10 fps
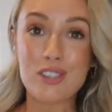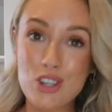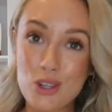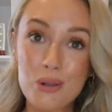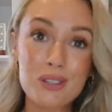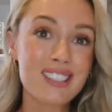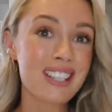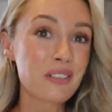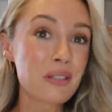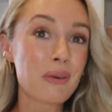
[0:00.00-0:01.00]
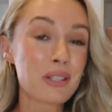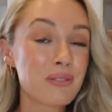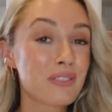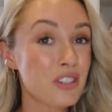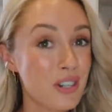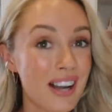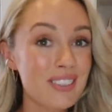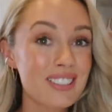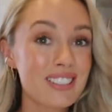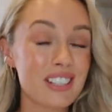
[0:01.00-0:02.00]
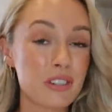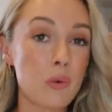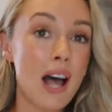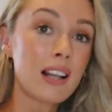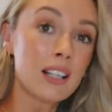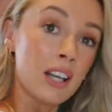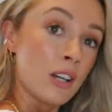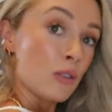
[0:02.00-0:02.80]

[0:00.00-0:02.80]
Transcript: the shorts and on the bottom of the trousers as well.